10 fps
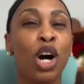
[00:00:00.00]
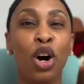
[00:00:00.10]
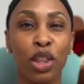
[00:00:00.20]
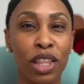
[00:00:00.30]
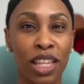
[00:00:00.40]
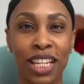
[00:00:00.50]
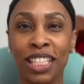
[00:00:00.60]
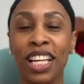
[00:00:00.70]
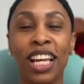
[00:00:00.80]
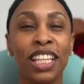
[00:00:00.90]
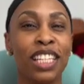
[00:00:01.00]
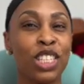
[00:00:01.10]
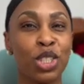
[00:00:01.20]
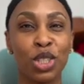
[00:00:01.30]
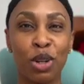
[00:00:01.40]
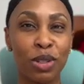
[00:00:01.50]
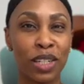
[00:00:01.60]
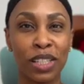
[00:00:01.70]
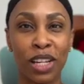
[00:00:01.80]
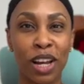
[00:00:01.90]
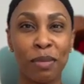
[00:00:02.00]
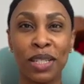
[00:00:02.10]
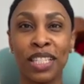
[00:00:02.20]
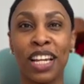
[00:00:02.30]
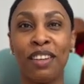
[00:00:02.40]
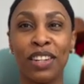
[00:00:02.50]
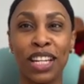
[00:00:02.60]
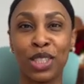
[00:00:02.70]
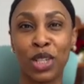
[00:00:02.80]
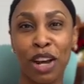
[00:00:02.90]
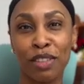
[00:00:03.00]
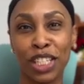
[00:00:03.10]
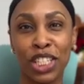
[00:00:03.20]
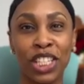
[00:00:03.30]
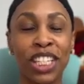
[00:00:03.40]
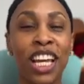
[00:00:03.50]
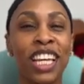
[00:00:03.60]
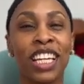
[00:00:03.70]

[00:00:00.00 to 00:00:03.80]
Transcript: All the things. Let's just go down in the comments and have a nice little conversation,